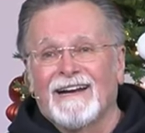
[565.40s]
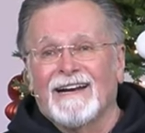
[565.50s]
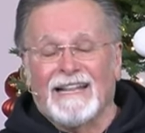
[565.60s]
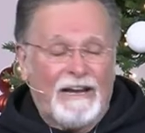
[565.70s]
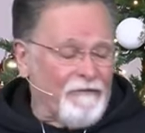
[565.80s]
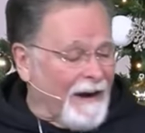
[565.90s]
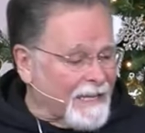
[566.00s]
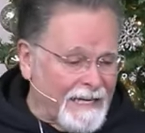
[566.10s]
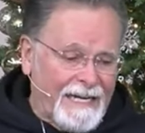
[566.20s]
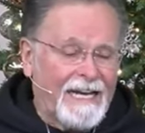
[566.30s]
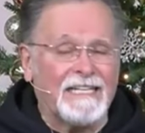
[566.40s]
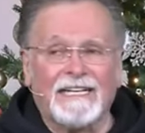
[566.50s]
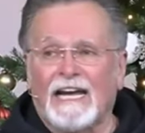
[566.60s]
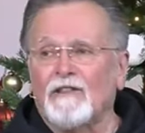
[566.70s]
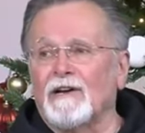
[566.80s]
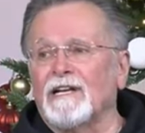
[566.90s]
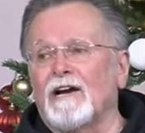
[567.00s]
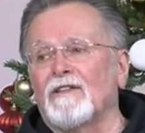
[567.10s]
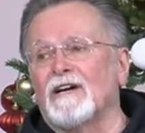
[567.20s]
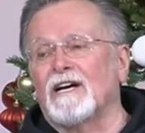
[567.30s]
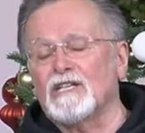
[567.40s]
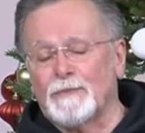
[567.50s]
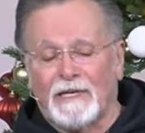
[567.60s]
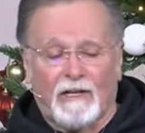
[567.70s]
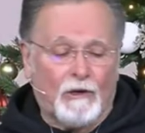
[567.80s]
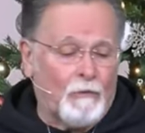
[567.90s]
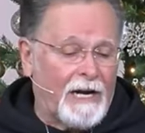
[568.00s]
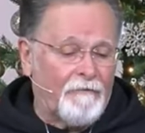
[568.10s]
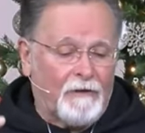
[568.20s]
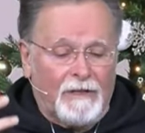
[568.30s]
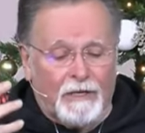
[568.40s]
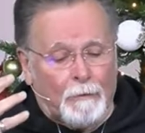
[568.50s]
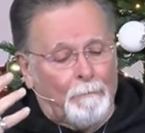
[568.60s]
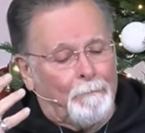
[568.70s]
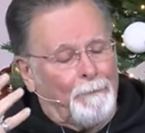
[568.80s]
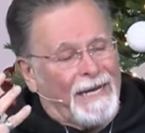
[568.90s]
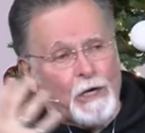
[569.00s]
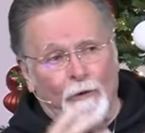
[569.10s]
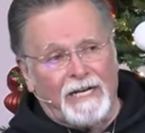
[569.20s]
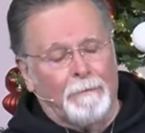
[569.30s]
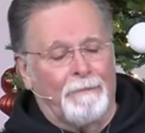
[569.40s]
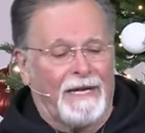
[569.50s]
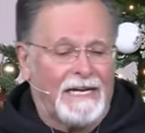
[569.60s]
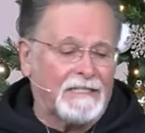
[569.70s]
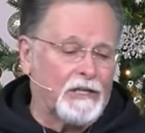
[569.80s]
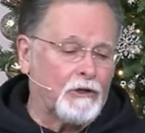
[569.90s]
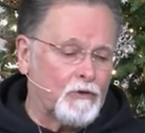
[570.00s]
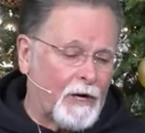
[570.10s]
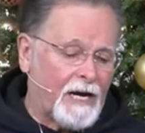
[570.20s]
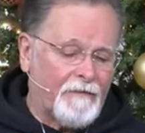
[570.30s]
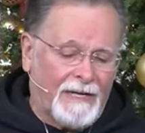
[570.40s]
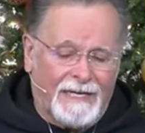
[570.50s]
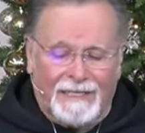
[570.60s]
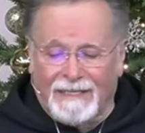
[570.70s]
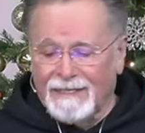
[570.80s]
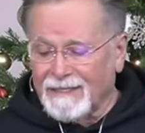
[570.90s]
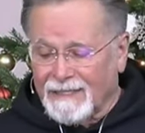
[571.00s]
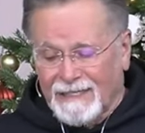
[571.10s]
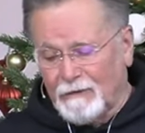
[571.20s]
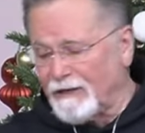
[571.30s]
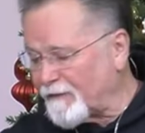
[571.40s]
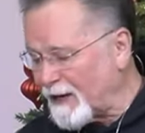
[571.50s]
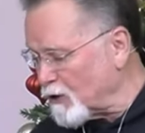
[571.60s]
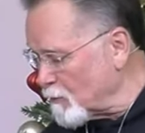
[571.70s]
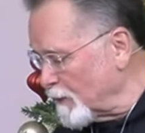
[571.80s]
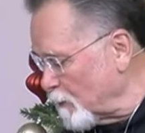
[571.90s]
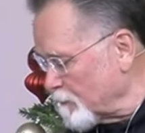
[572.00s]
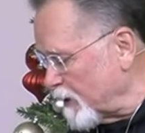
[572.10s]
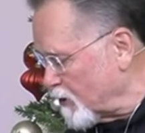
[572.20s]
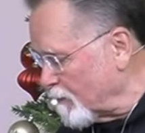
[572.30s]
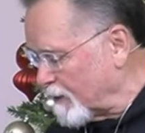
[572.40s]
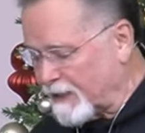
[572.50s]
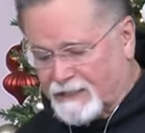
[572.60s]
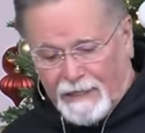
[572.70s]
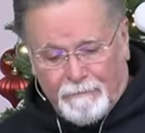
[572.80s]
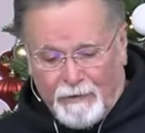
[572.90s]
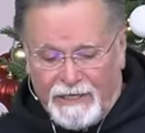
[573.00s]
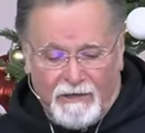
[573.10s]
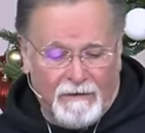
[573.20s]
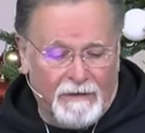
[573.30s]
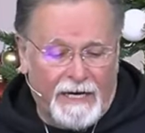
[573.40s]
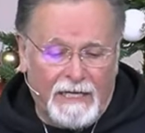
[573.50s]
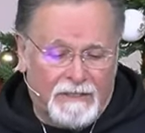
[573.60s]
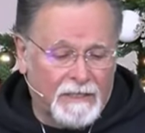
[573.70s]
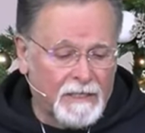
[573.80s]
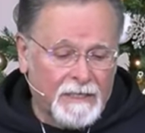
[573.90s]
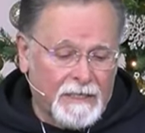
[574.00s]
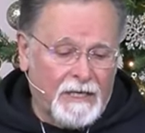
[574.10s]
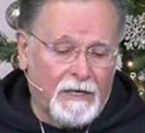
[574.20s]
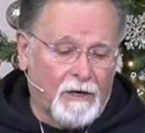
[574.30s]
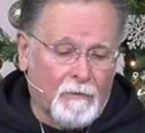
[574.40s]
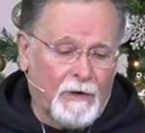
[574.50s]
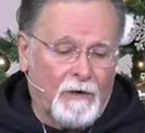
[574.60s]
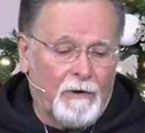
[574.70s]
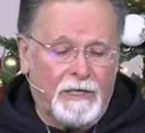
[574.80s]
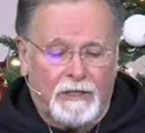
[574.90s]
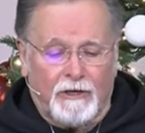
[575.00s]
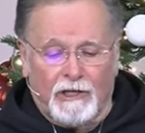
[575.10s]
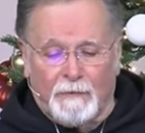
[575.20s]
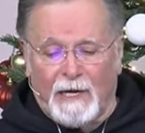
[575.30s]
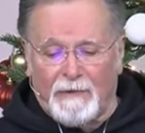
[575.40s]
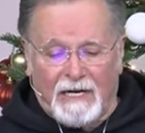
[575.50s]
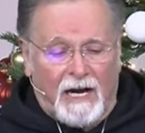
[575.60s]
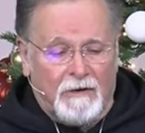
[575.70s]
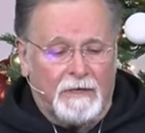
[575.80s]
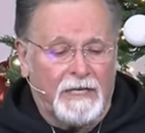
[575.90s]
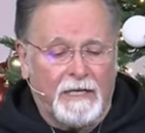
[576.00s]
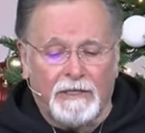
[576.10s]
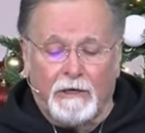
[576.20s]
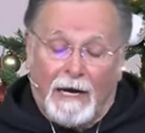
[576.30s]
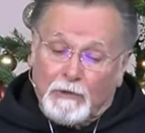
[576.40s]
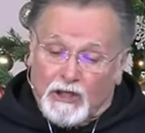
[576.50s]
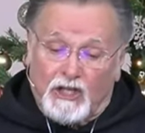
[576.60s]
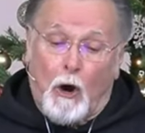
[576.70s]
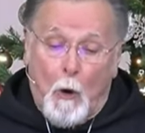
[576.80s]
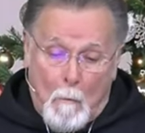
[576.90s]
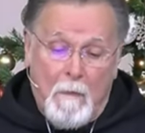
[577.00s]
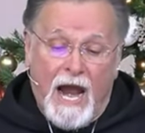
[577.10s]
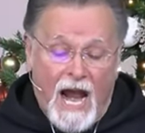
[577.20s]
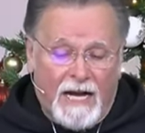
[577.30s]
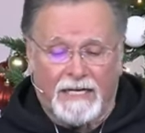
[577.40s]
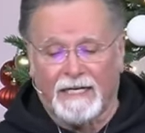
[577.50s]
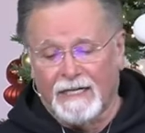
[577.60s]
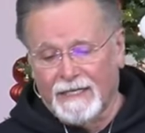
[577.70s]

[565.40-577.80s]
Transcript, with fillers: And they finally get together. Now the husband and the wife are a little bickering a bit as they're driving, and if I could only reach you kids, I'd break your legs you know, we're going to church. Maybe God will heal you. I'm so mad.